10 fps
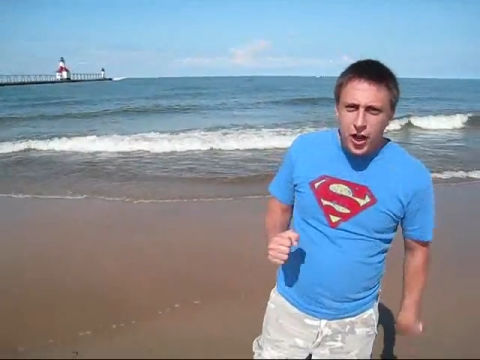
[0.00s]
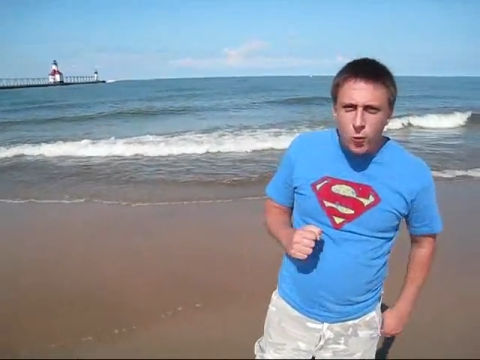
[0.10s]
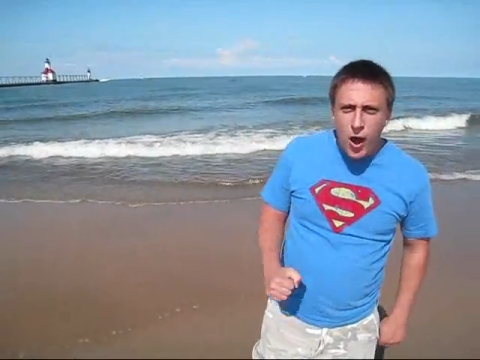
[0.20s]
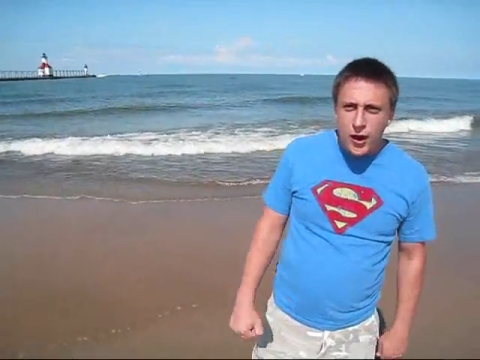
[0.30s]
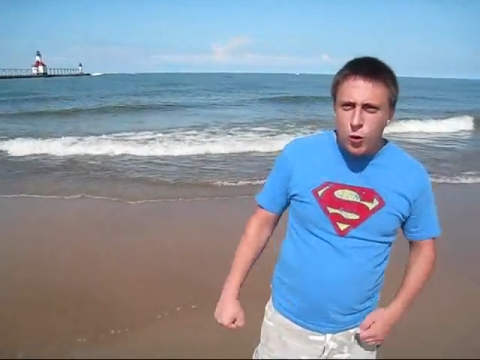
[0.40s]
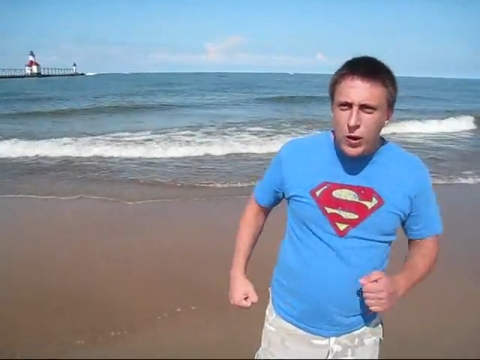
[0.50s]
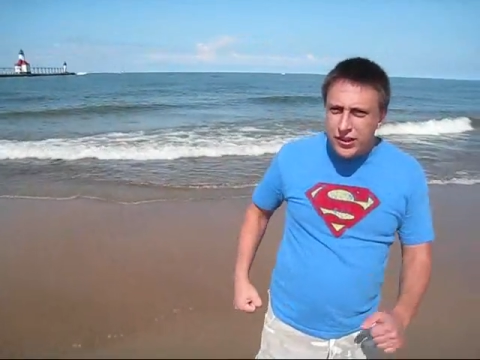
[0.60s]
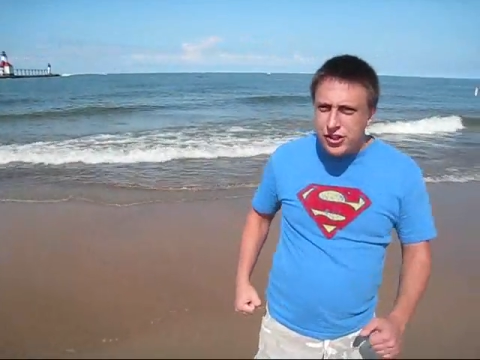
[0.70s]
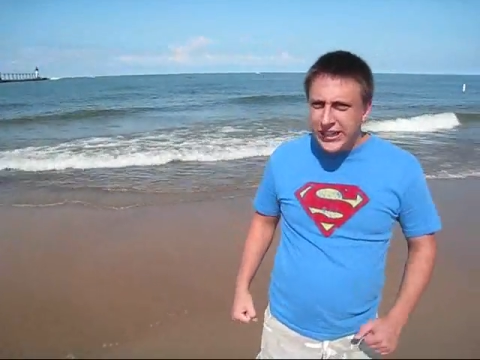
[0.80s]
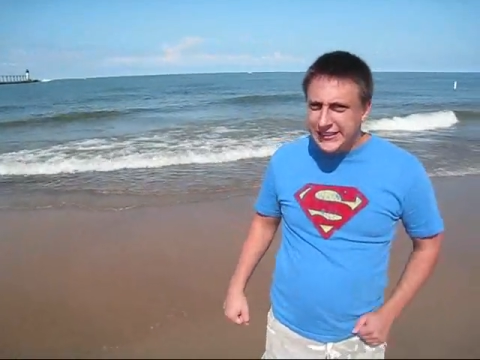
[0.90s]
on water
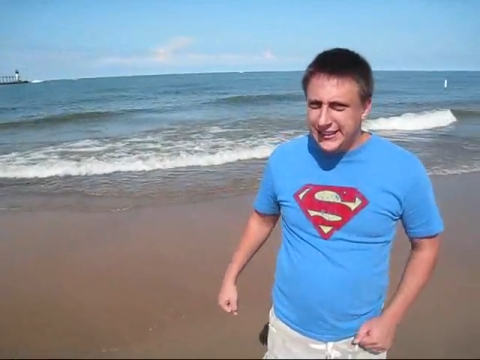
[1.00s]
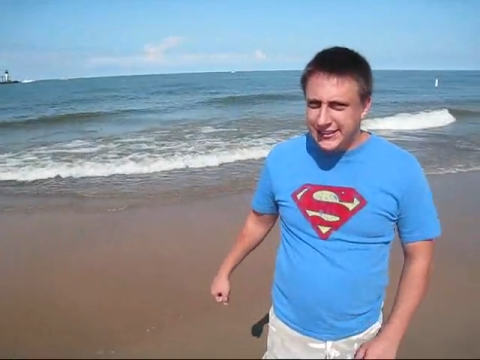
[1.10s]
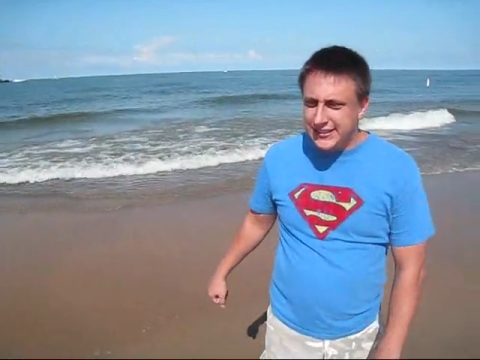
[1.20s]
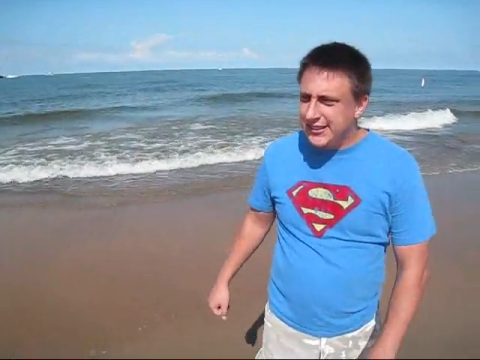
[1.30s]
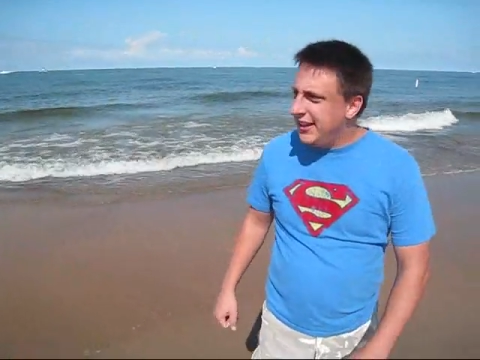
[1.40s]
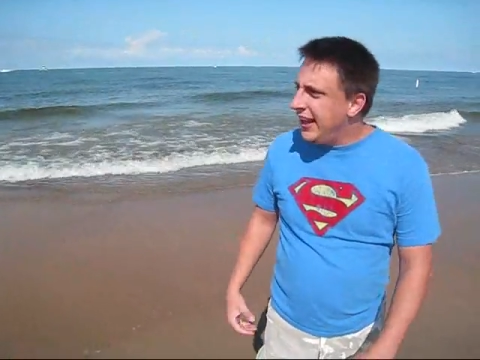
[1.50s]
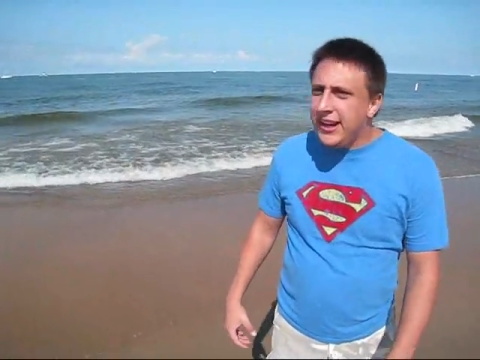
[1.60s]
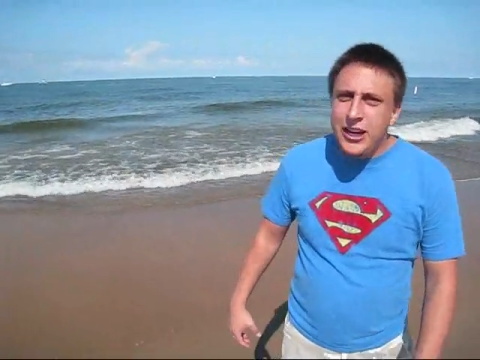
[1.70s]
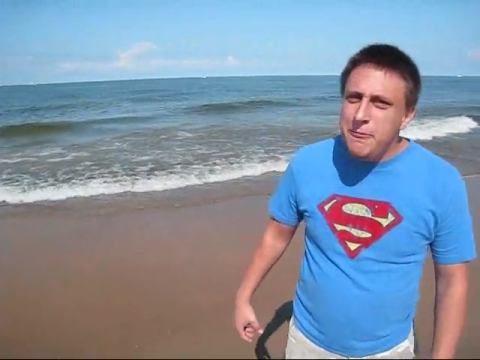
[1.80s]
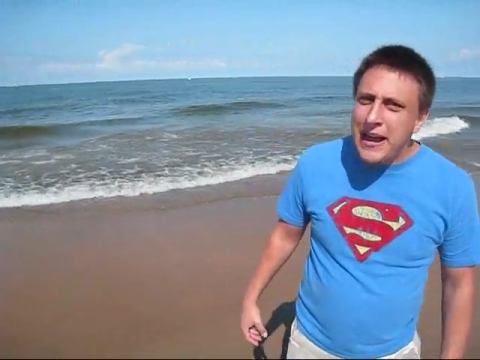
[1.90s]
with Jesus.
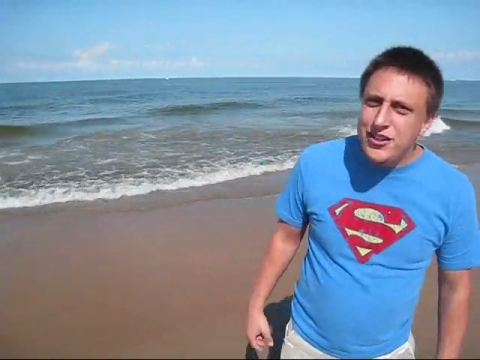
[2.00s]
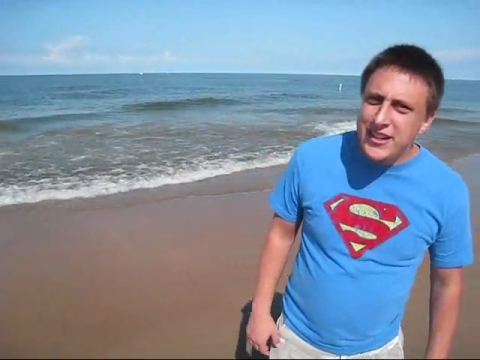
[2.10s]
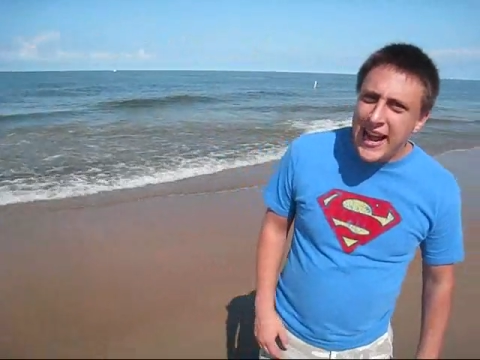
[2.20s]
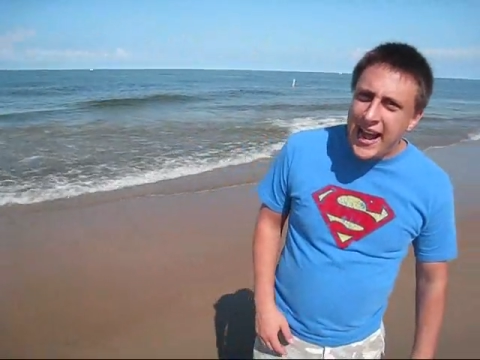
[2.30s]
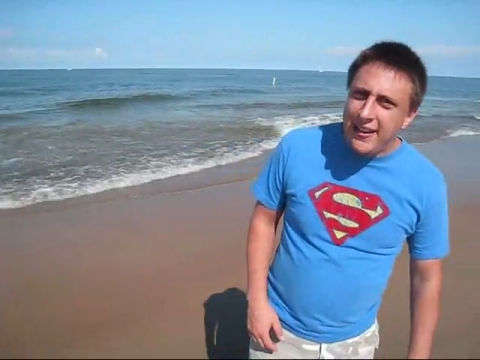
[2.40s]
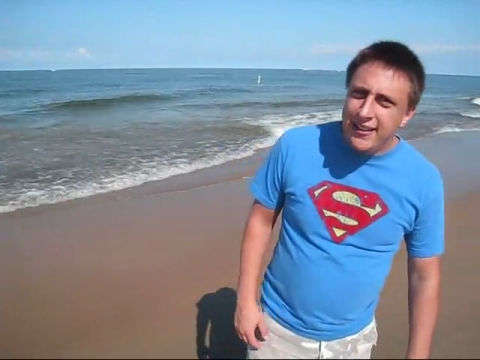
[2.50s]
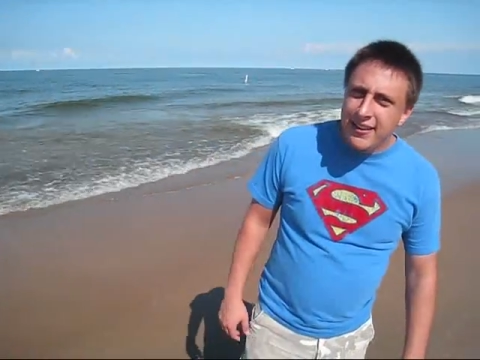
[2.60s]
Can you imagine that?